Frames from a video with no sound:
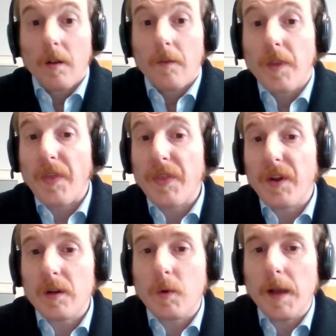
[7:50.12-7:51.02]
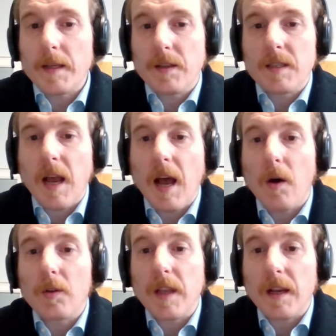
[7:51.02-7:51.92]
The third question is
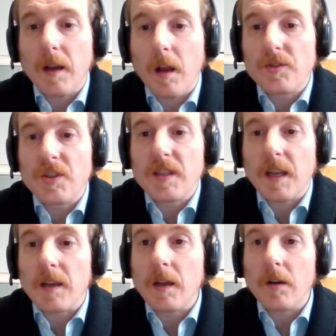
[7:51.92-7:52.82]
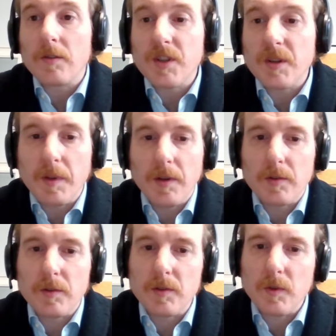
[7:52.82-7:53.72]
how technologies can
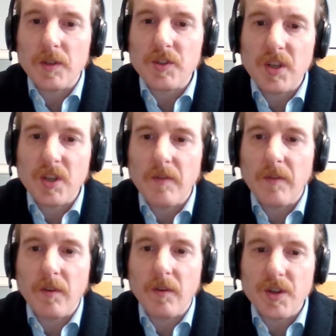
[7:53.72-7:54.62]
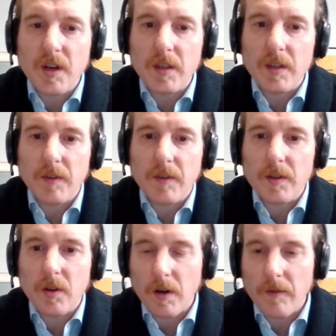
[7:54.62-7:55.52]
contribute to achieve a regenerative
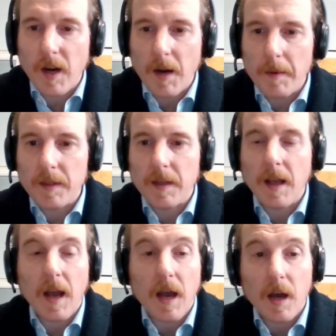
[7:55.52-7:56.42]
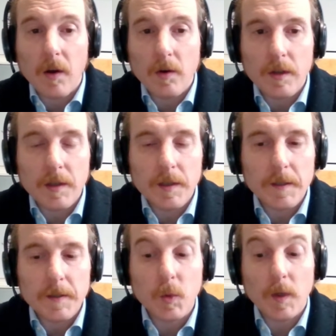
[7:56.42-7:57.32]
indoor environment, and how
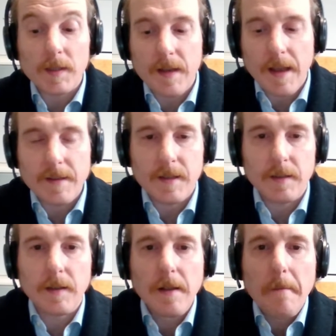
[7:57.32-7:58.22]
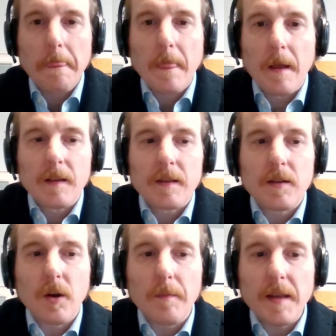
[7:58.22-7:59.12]
to assess it.
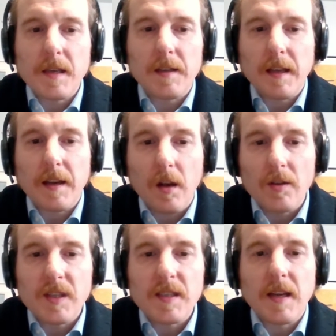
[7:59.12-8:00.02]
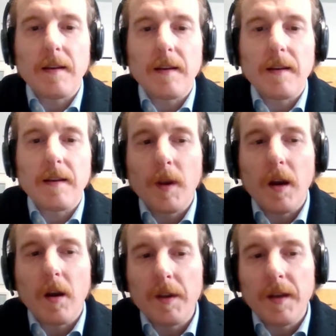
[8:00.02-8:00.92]
So basically technologies, and we
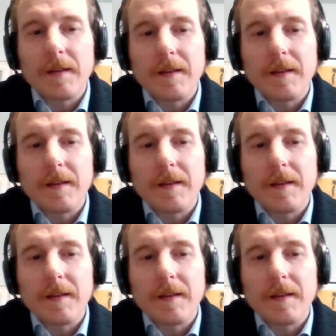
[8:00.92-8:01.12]
are looking at